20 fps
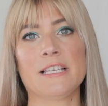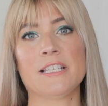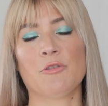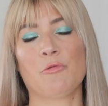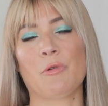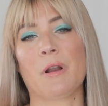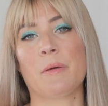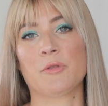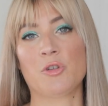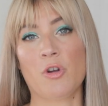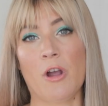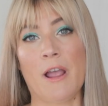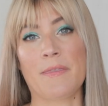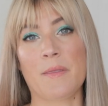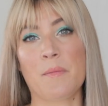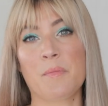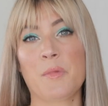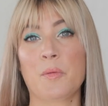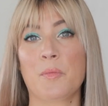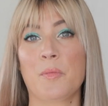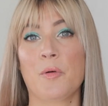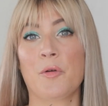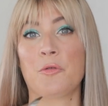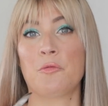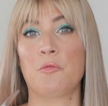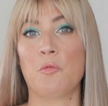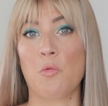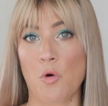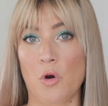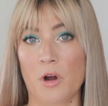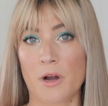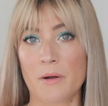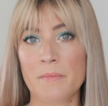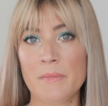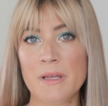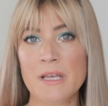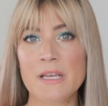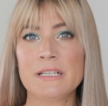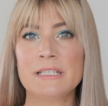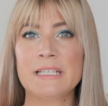So when I'm trying them, they're both warm